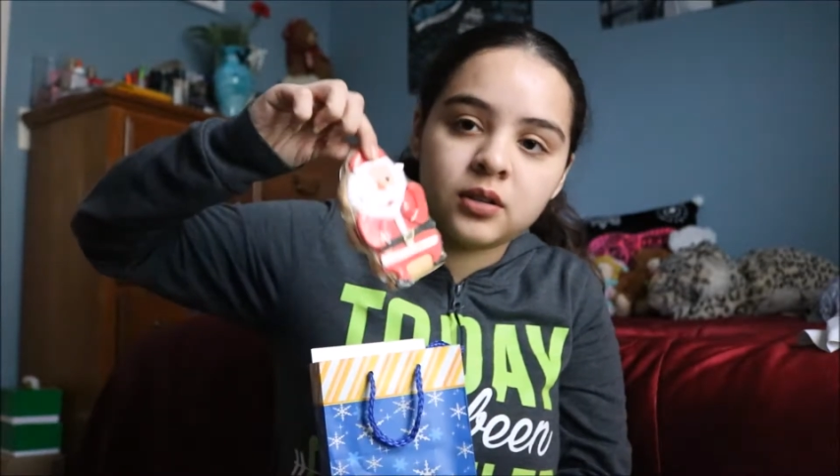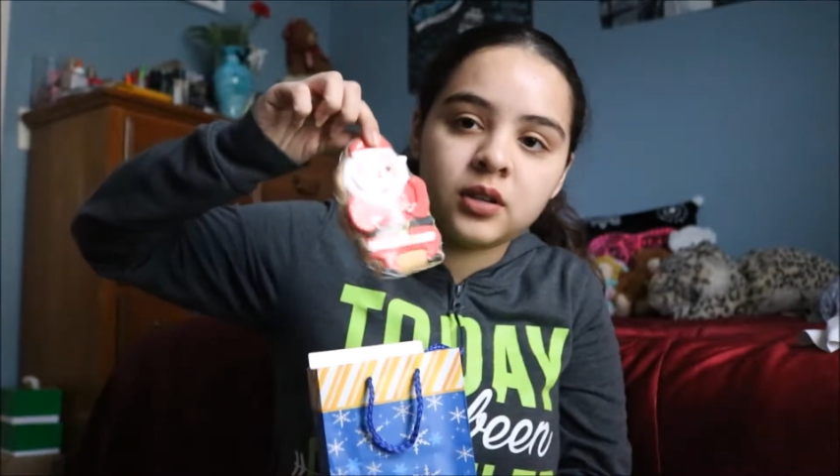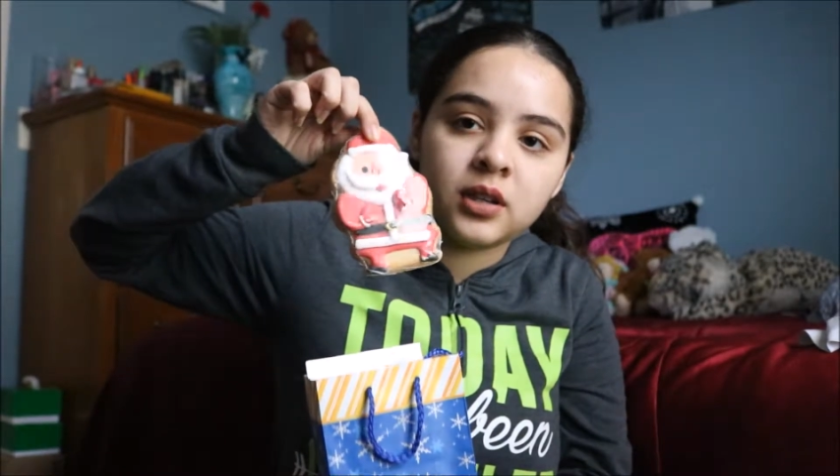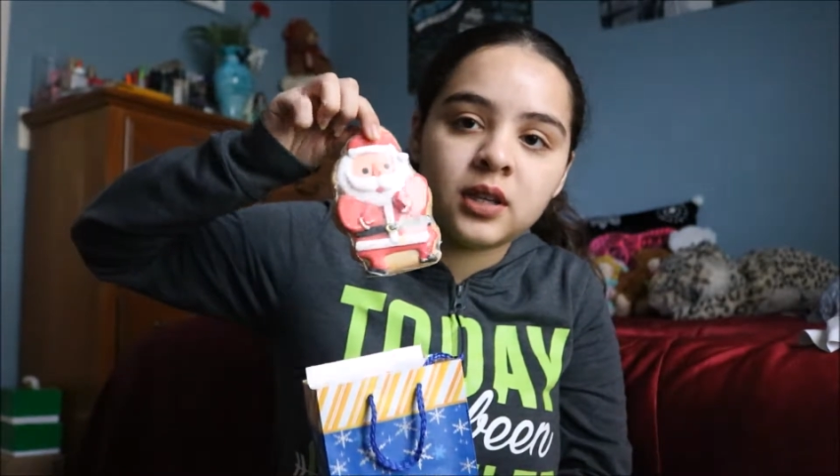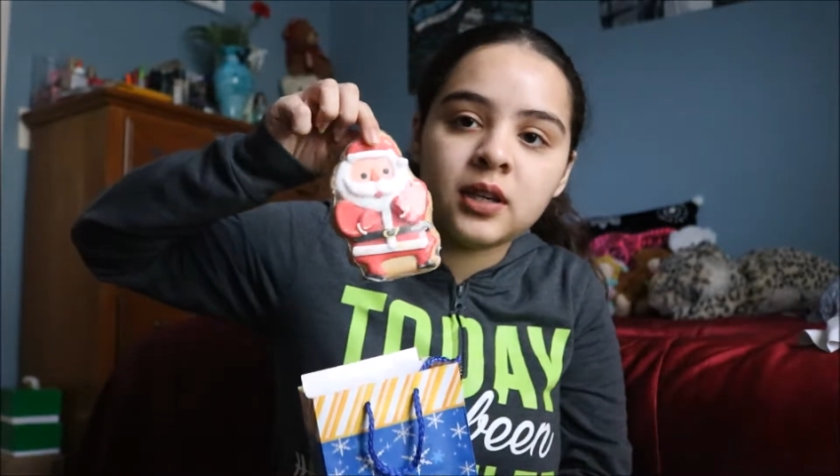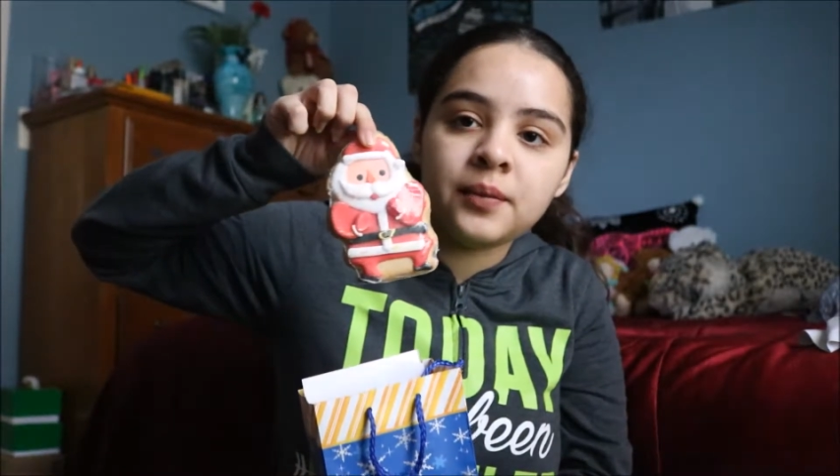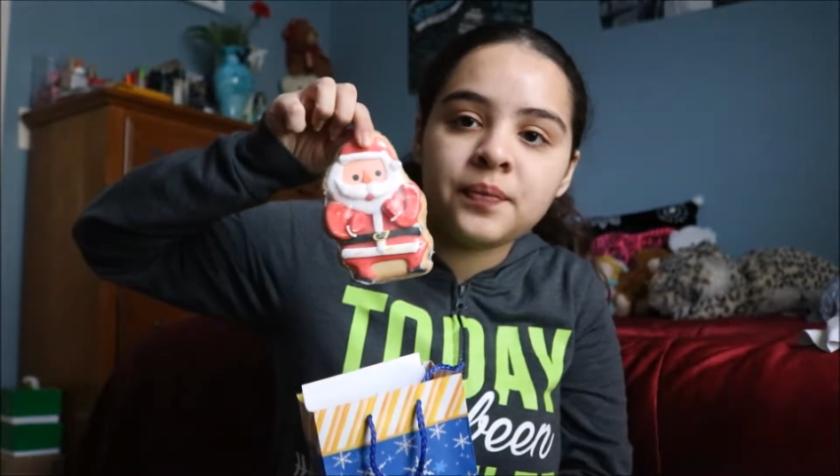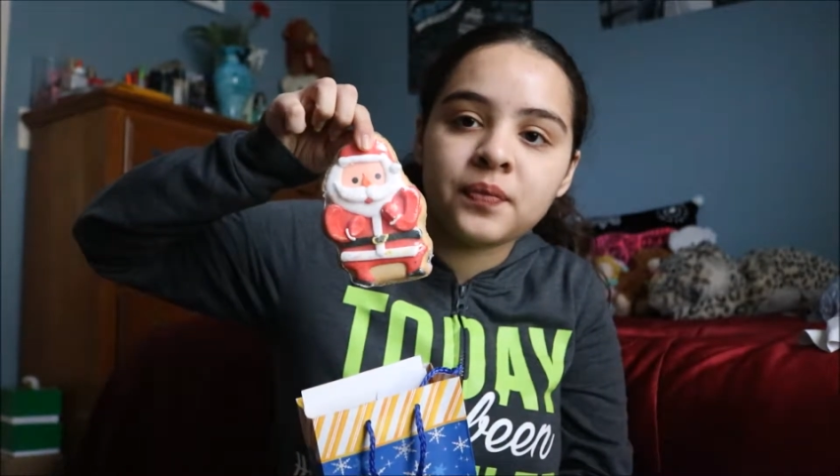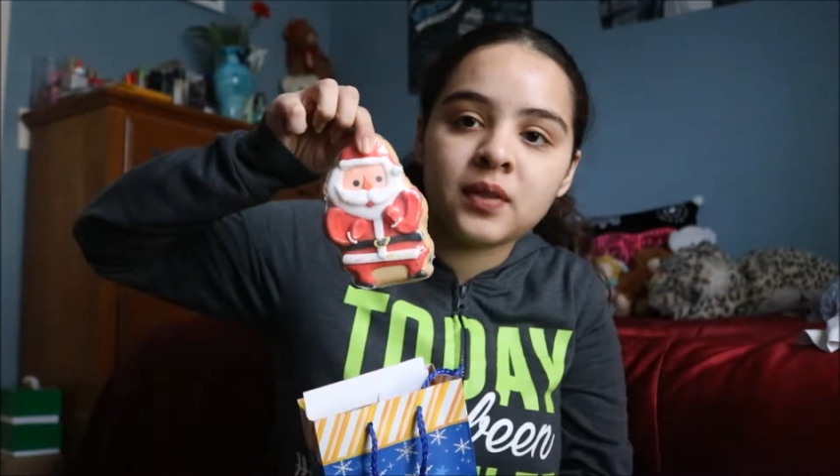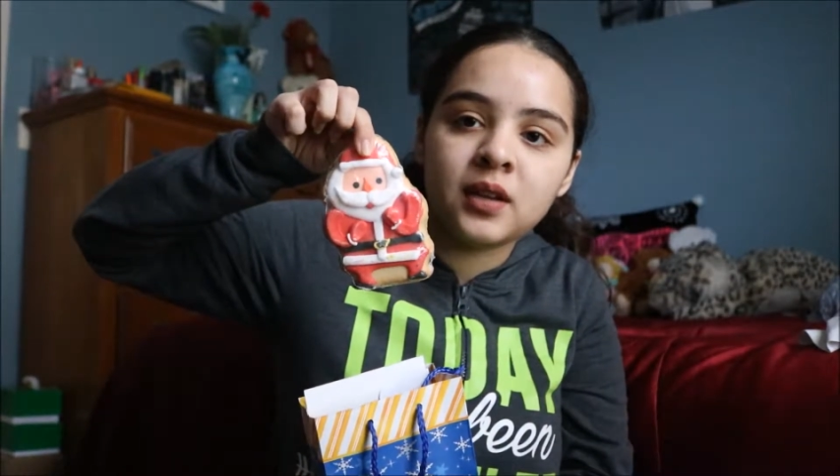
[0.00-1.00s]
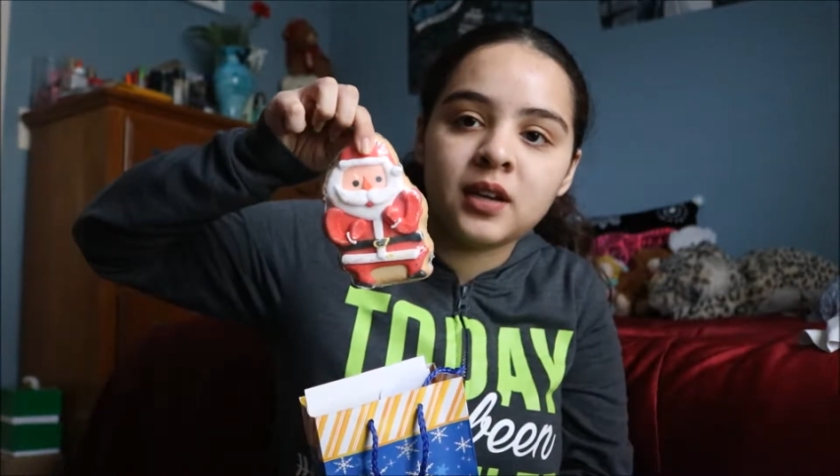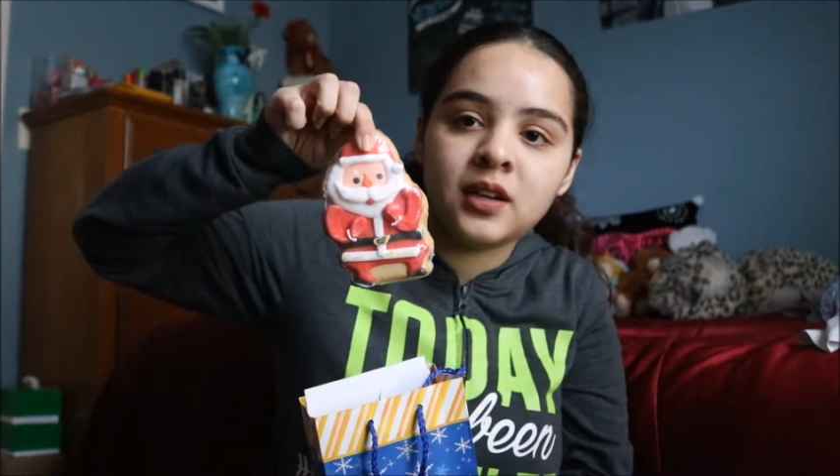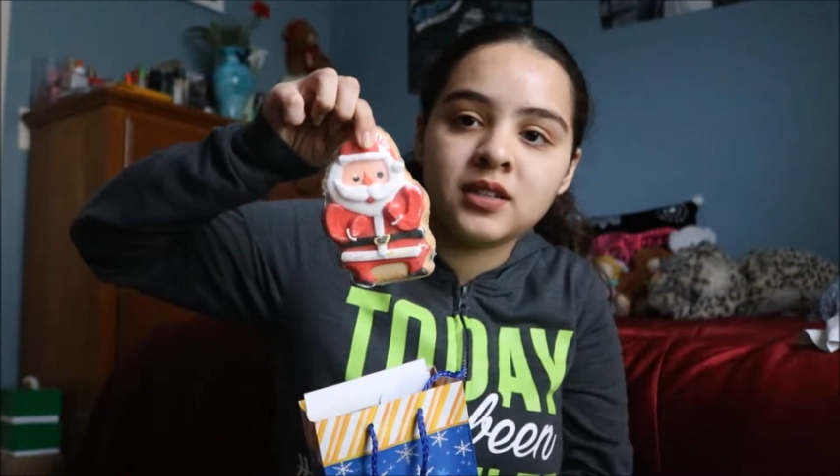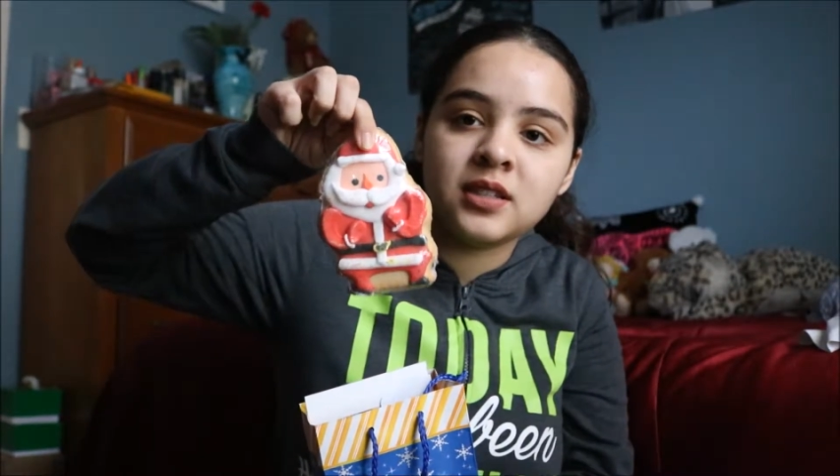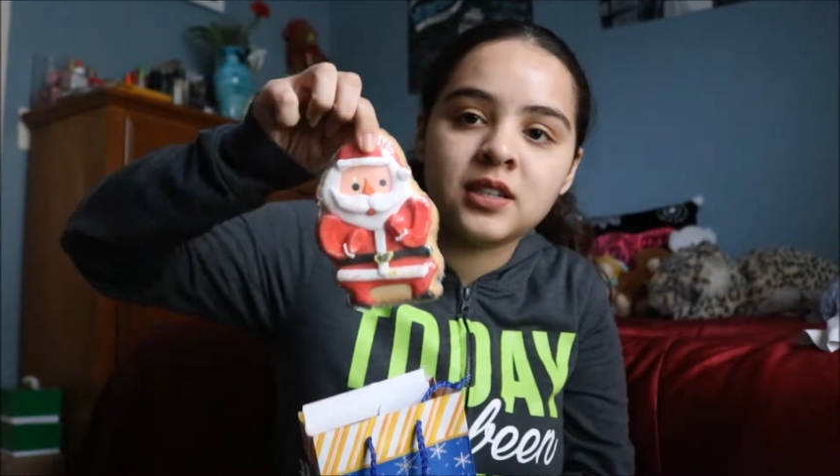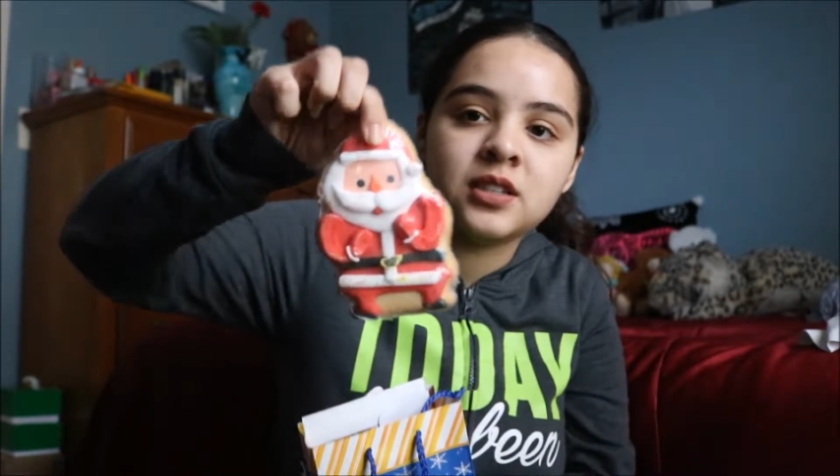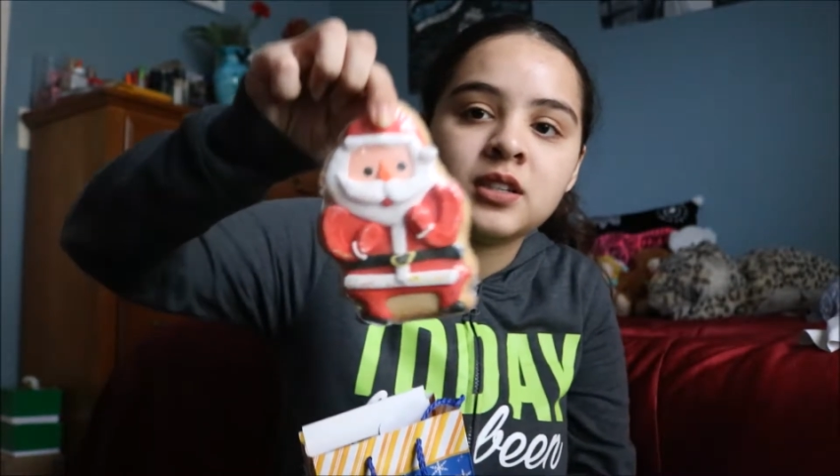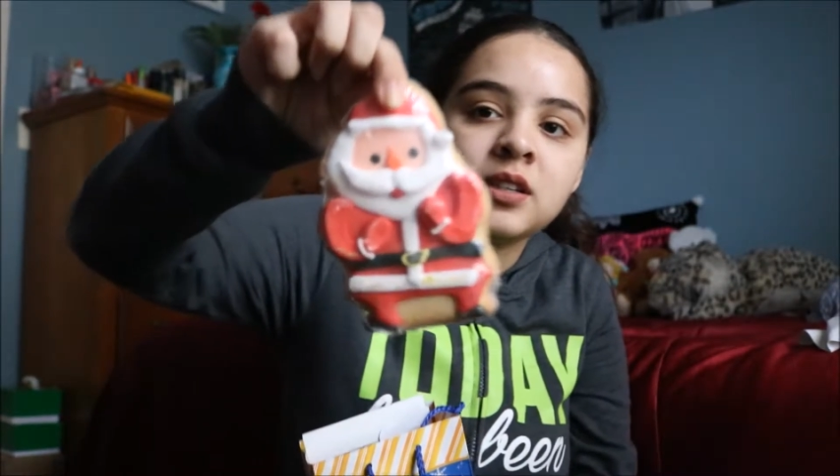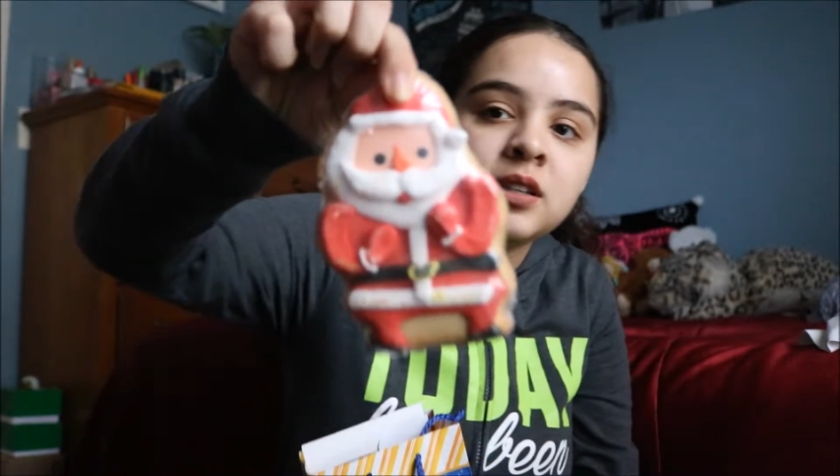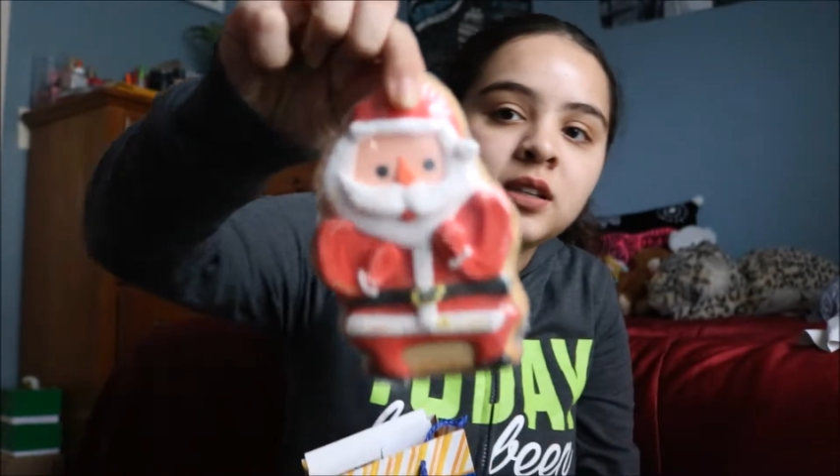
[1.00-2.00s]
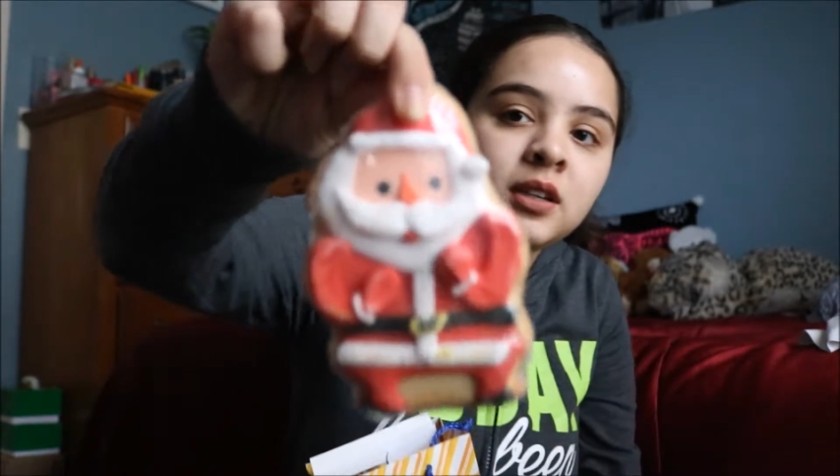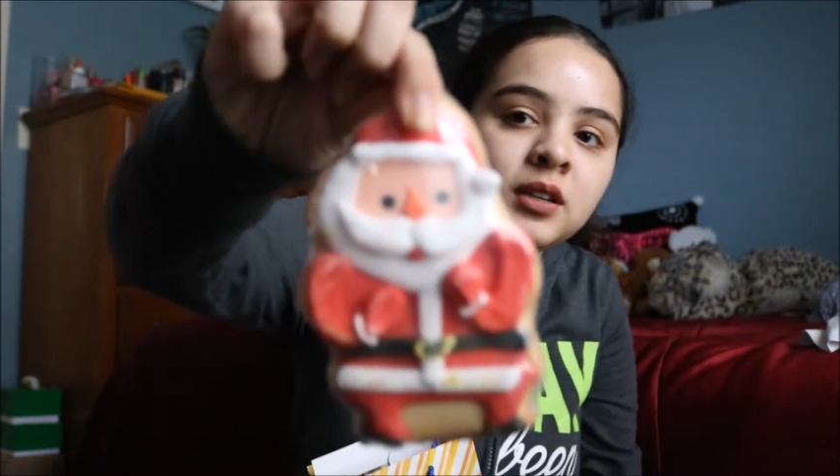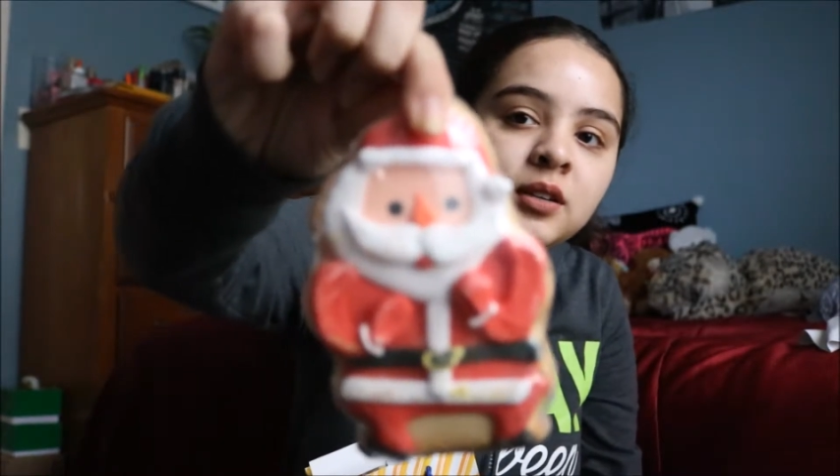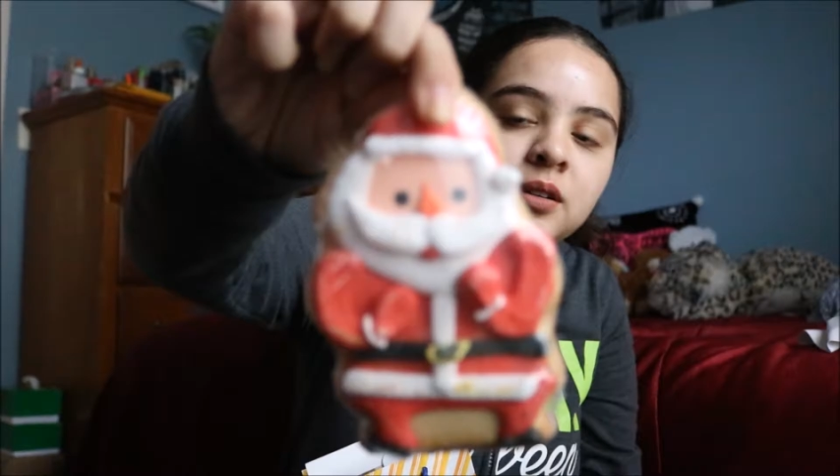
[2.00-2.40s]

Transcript: cookie, Santa cookie,